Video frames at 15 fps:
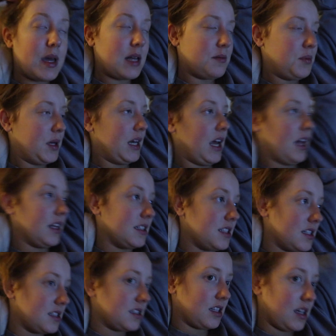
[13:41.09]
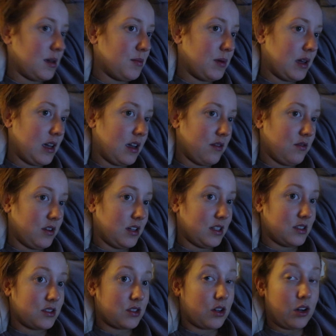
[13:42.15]
Ben put Ella to sleep. Avery
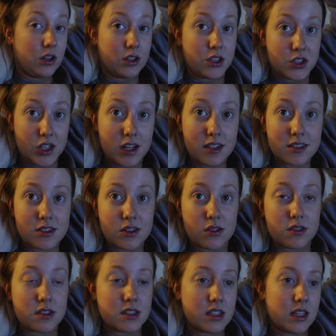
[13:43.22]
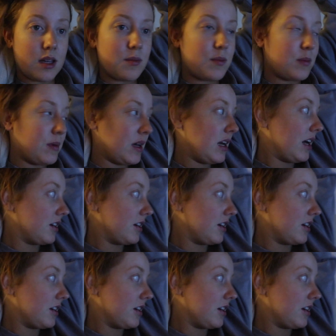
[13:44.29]
is currently trying to go to sleep. Ben